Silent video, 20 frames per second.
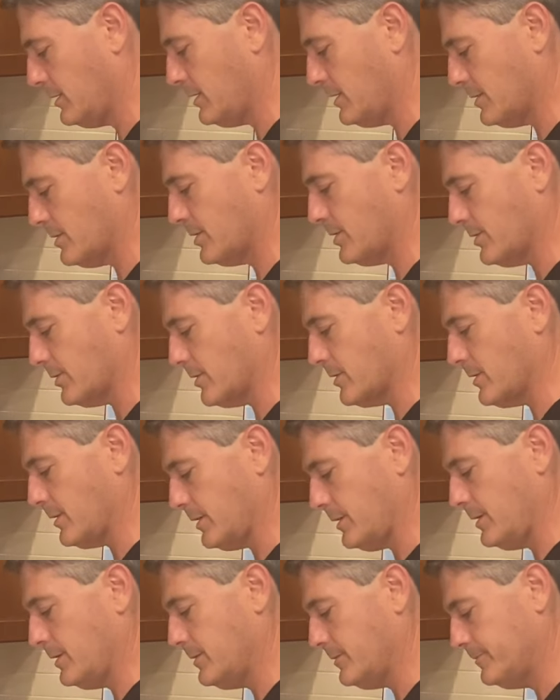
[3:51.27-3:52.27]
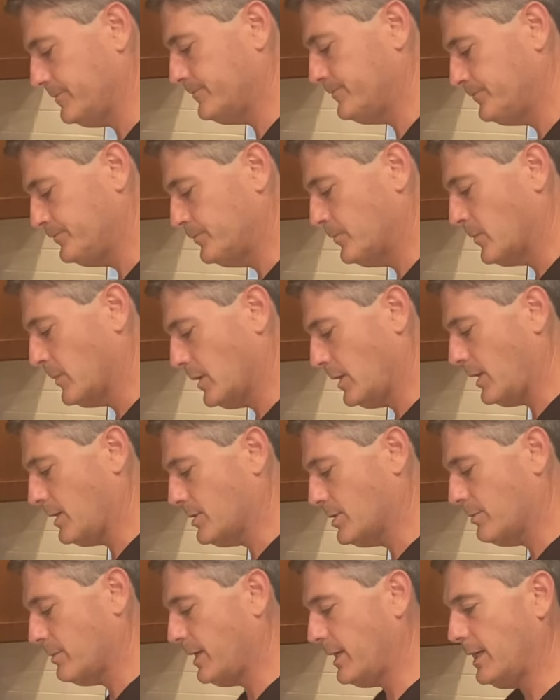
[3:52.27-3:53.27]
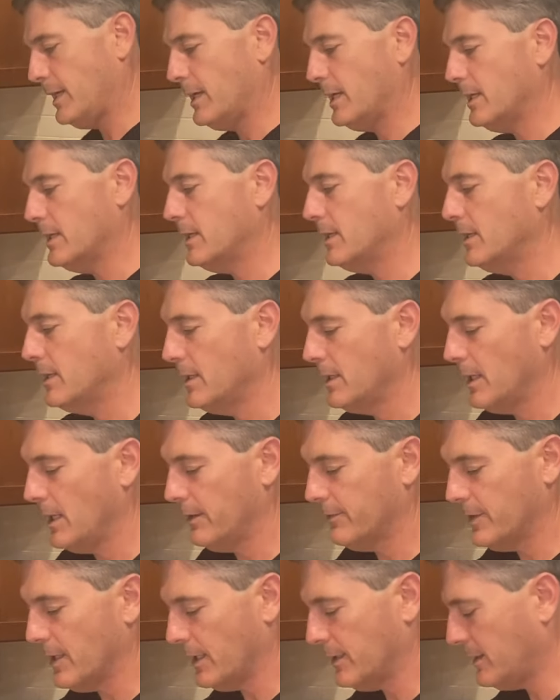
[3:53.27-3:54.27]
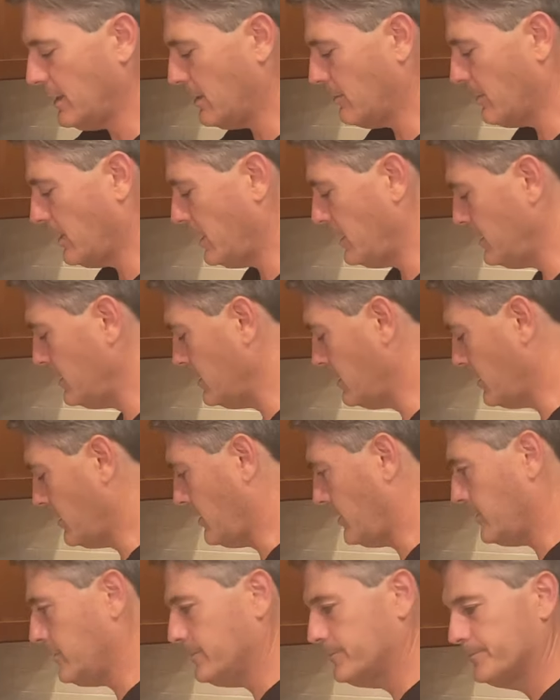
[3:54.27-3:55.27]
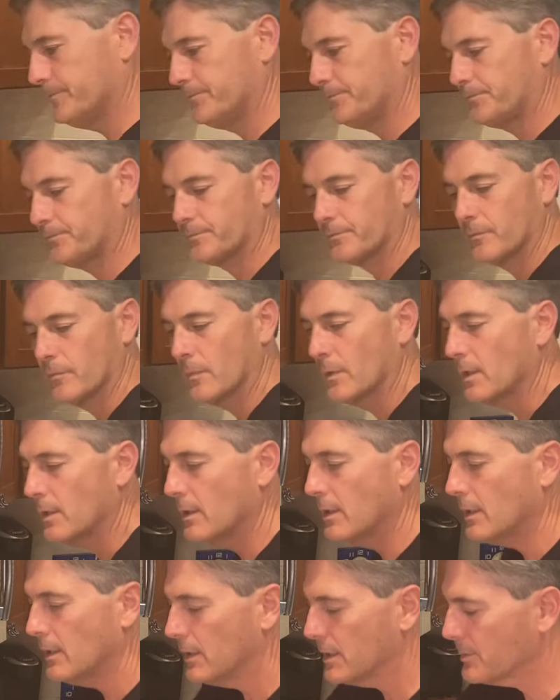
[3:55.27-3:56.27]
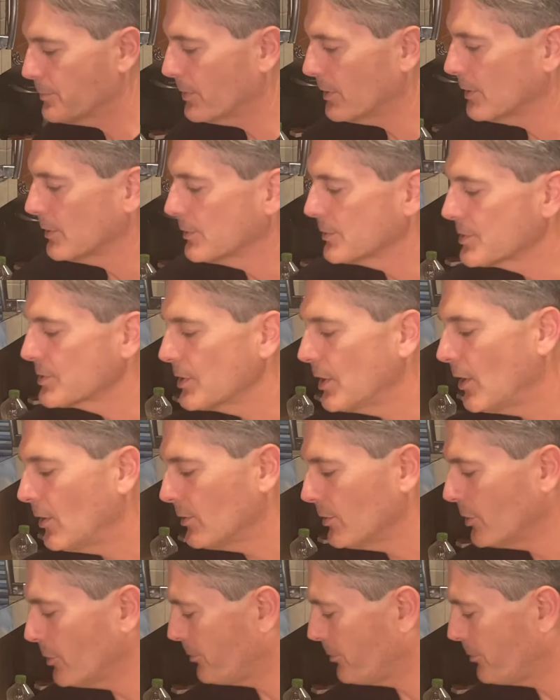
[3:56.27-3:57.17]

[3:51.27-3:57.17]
this started. Okay, so my egg, I've got that ready to go. Let's put a little salt, a little